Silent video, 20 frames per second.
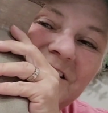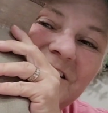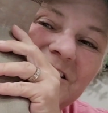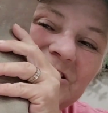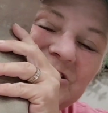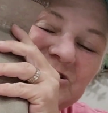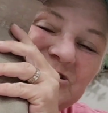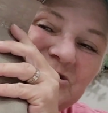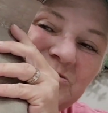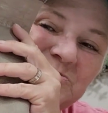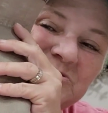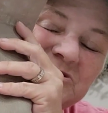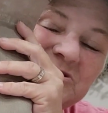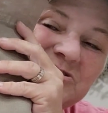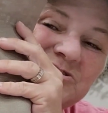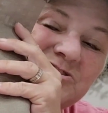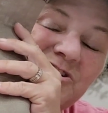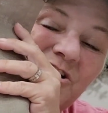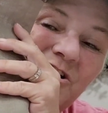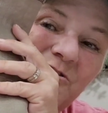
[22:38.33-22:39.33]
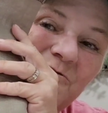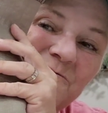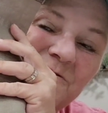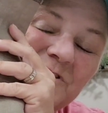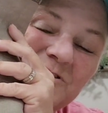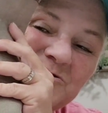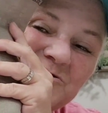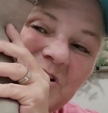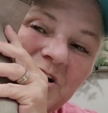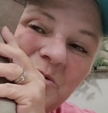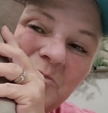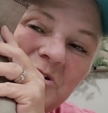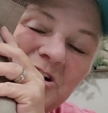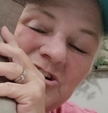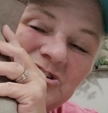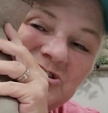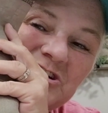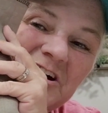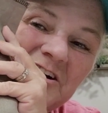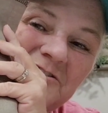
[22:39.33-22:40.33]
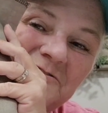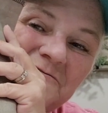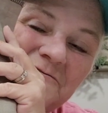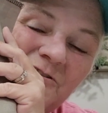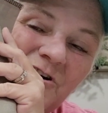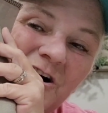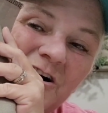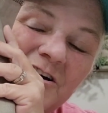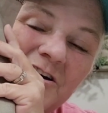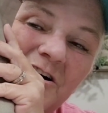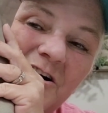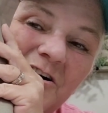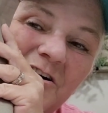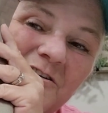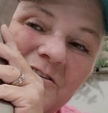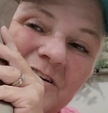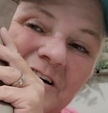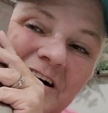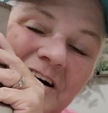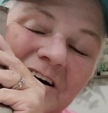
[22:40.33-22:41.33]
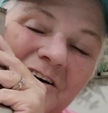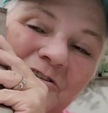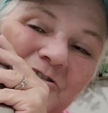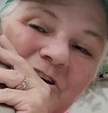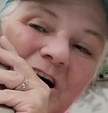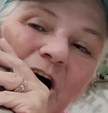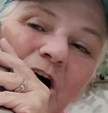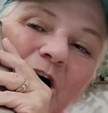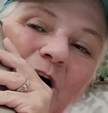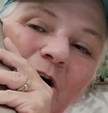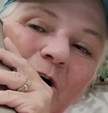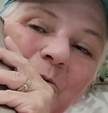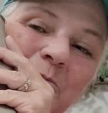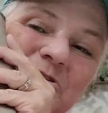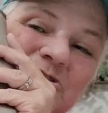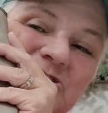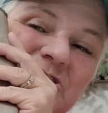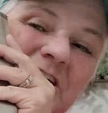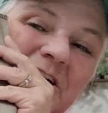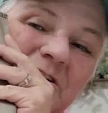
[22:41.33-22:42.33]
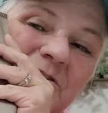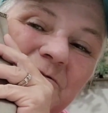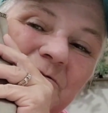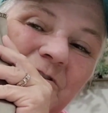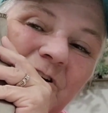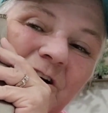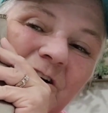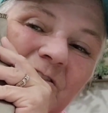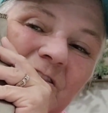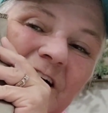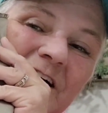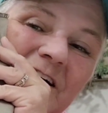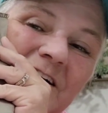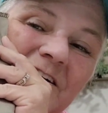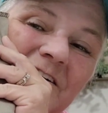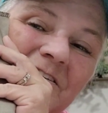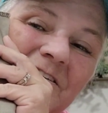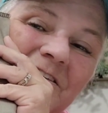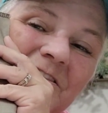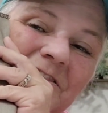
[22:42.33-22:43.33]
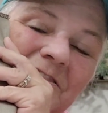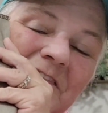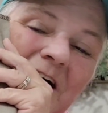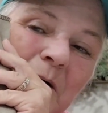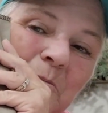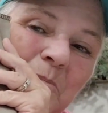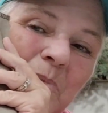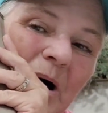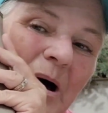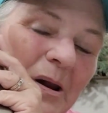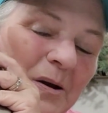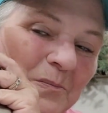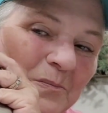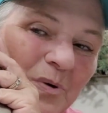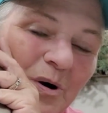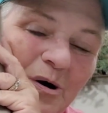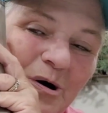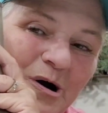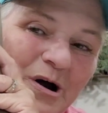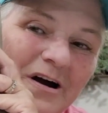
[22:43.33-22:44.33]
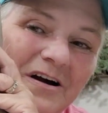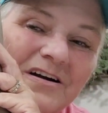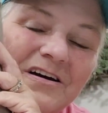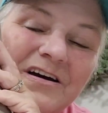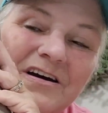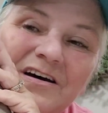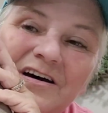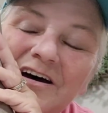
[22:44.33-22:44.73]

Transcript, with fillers: And she was so frustrated because she had to frog it all, uh, or not all, but she had to frog like that bottom part.